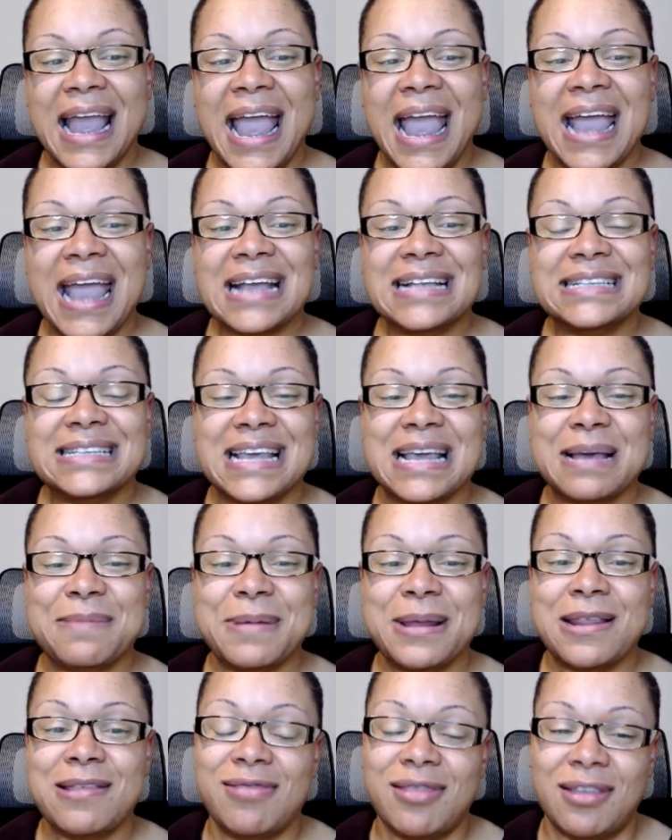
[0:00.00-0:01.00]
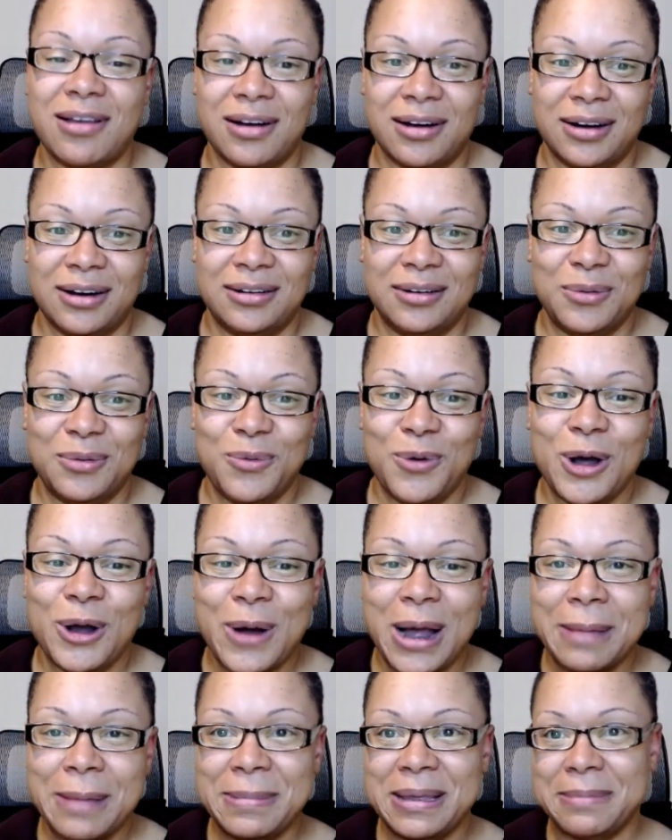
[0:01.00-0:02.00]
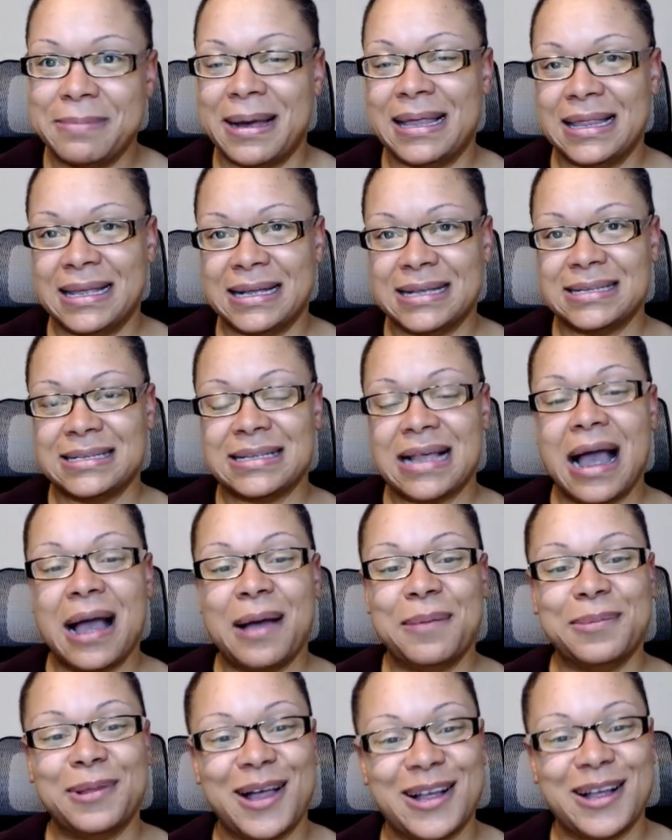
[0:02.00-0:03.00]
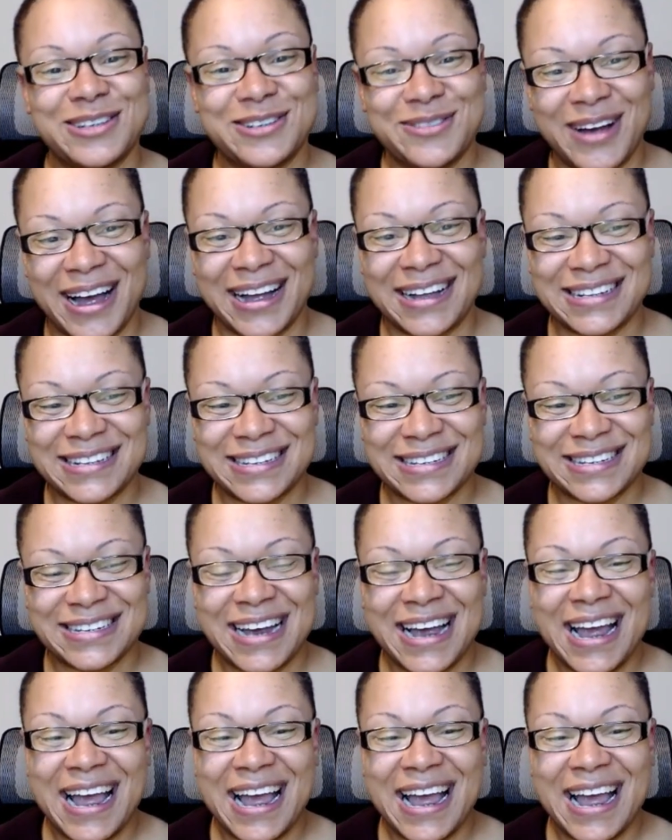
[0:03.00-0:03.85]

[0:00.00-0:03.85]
examine and learn. What do I mean by this? I'm glad you asked.